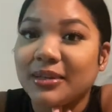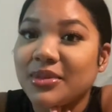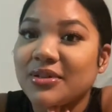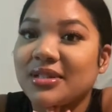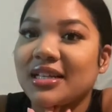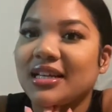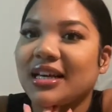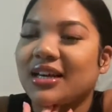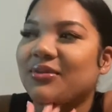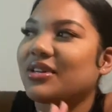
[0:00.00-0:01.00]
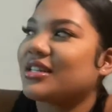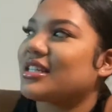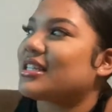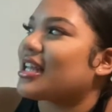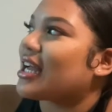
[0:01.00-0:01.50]
music and we're
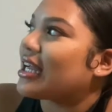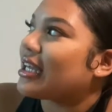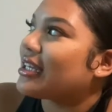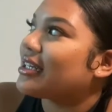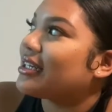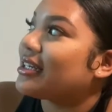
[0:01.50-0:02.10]
just like,